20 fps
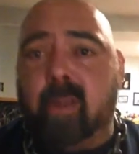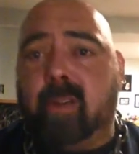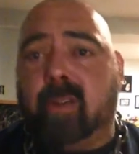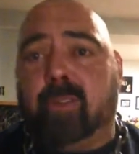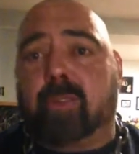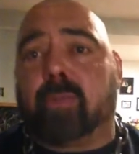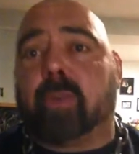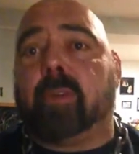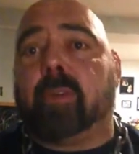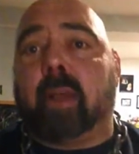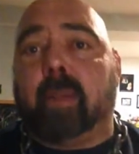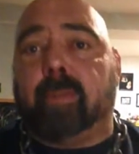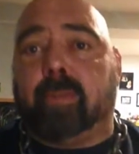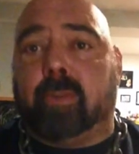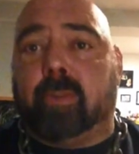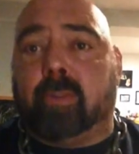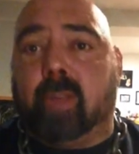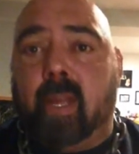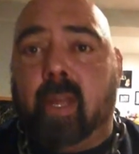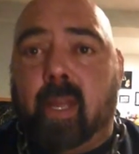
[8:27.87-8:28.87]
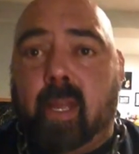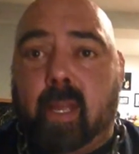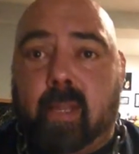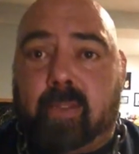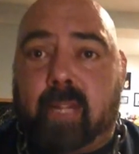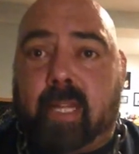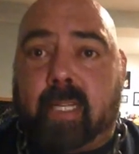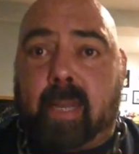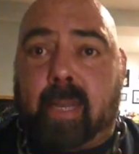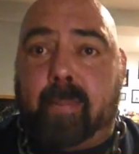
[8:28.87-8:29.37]
because 3 reps is
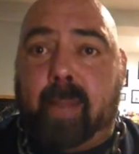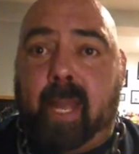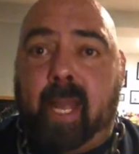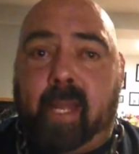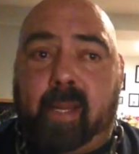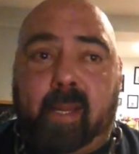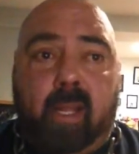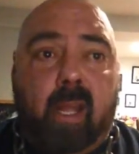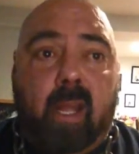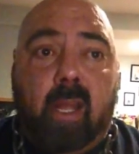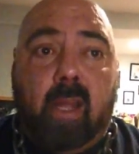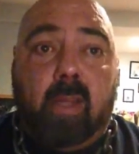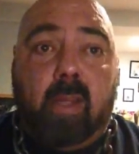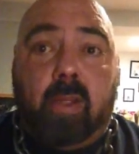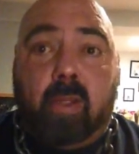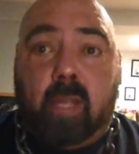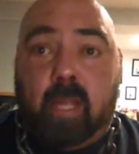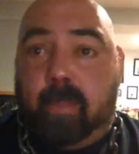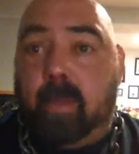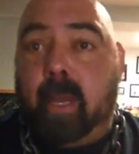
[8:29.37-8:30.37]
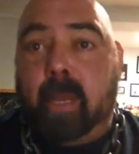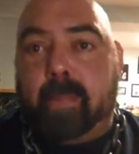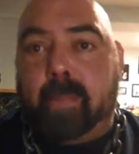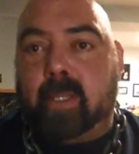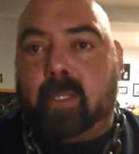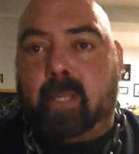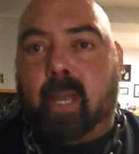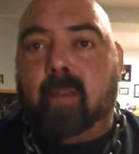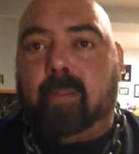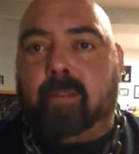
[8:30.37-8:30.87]
not that bad. It might
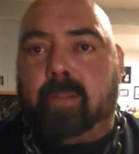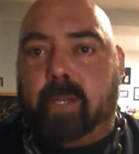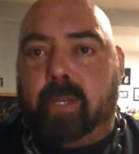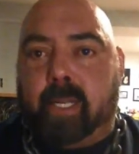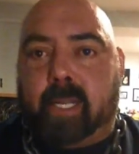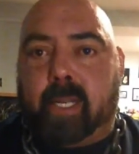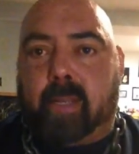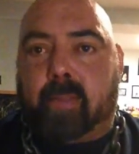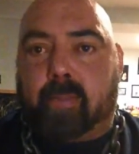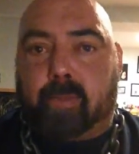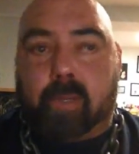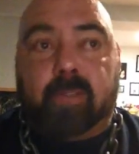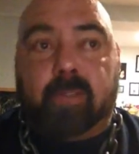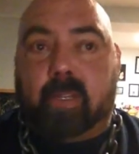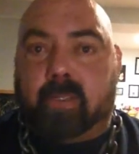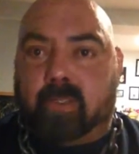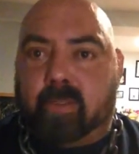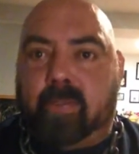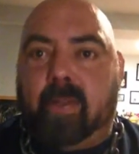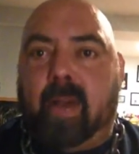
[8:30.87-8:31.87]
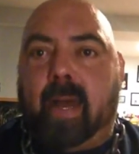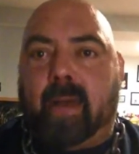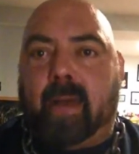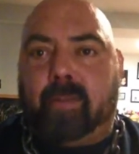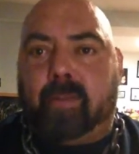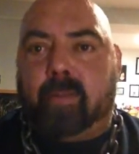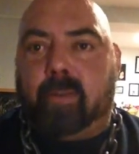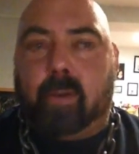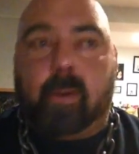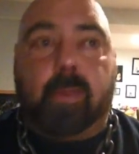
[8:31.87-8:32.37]
be tough for you to get 3 sets of
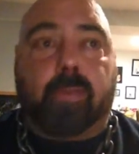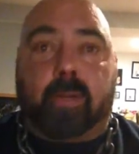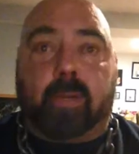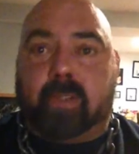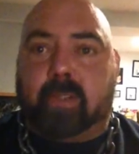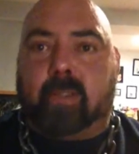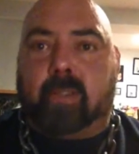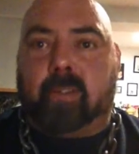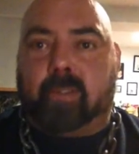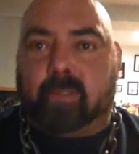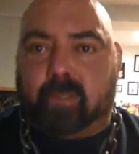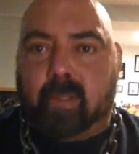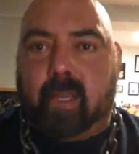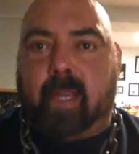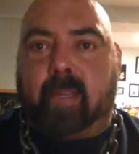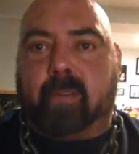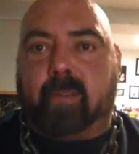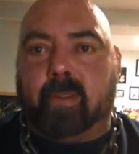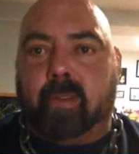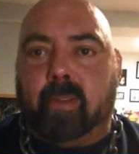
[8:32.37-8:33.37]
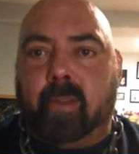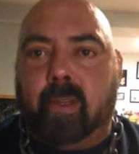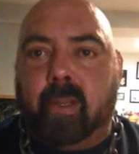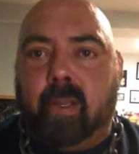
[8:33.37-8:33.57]
5 or 3 sets of 6.